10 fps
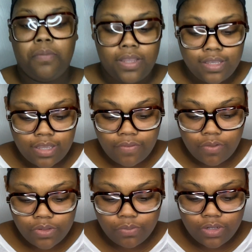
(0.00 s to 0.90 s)
goodness, I've
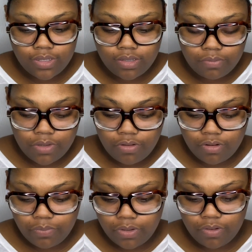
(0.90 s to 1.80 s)
always wanted some
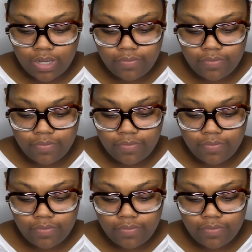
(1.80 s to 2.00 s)
Huda Beauty.